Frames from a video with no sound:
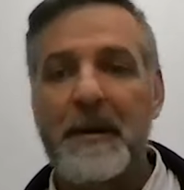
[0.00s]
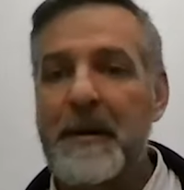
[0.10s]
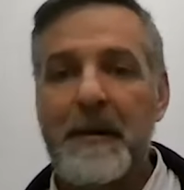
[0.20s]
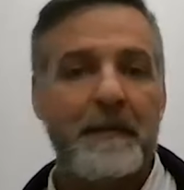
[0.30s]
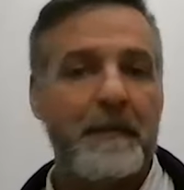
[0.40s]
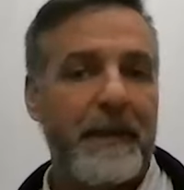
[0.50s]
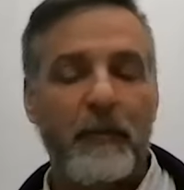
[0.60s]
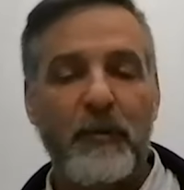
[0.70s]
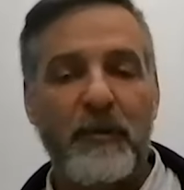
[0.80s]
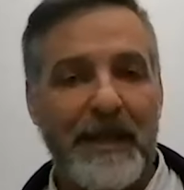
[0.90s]
we've been able to
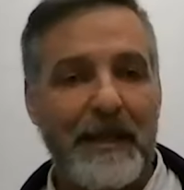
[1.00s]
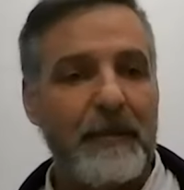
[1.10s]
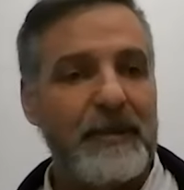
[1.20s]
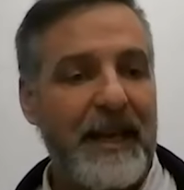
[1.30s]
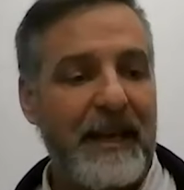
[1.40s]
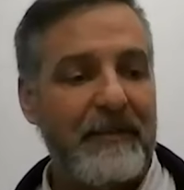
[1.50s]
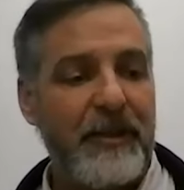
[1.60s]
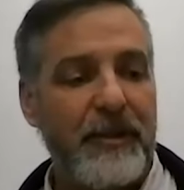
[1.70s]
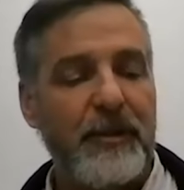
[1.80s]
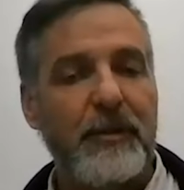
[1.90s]
have a huge
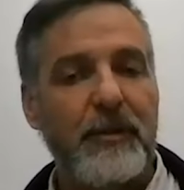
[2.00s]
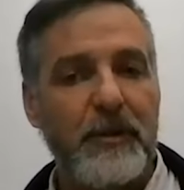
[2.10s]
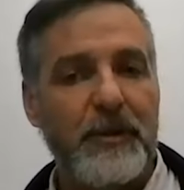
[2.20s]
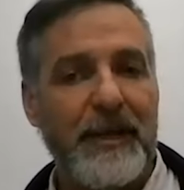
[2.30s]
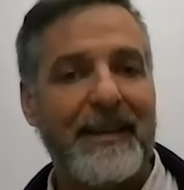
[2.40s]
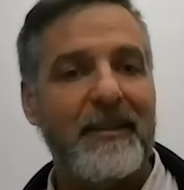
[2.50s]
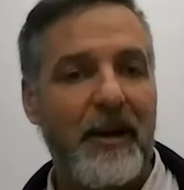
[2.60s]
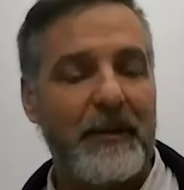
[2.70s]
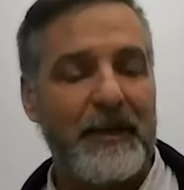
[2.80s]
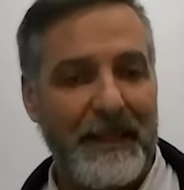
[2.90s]
economic impact
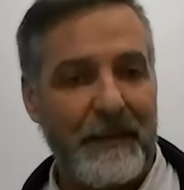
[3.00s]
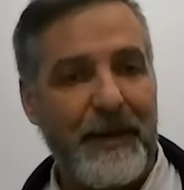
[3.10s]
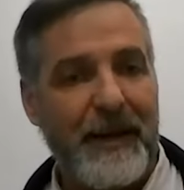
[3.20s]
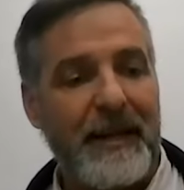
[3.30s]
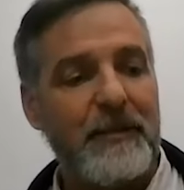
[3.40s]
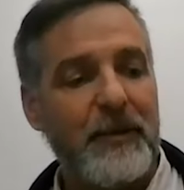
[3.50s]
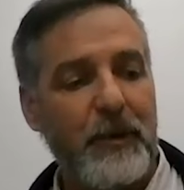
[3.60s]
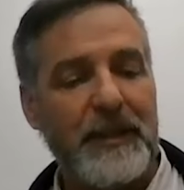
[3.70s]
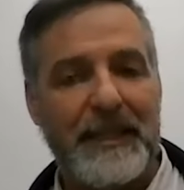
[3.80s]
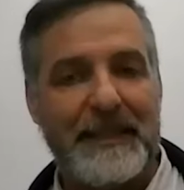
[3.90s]
with organizations that are
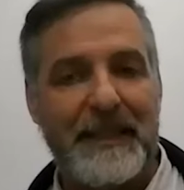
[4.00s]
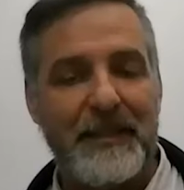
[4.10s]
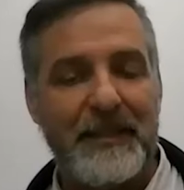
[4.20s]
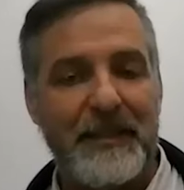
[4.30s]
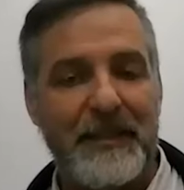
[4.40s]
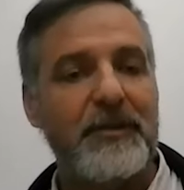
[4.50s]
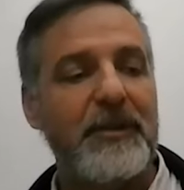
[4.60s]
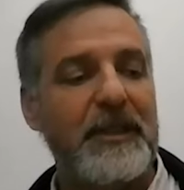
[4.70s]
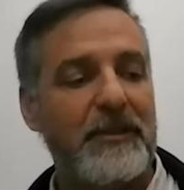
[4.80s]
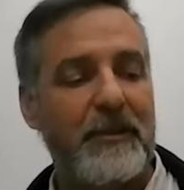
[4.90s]
also contributing to
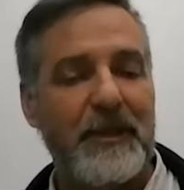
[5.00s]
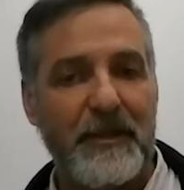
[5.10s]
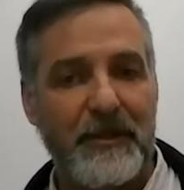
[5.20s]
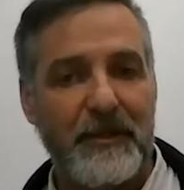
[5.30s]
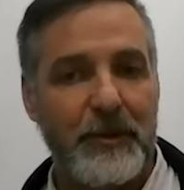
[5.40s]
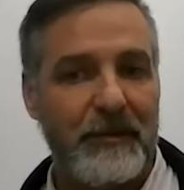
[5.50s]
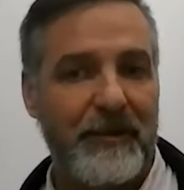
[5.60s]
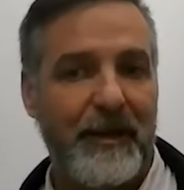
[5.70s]
social and environmental issues.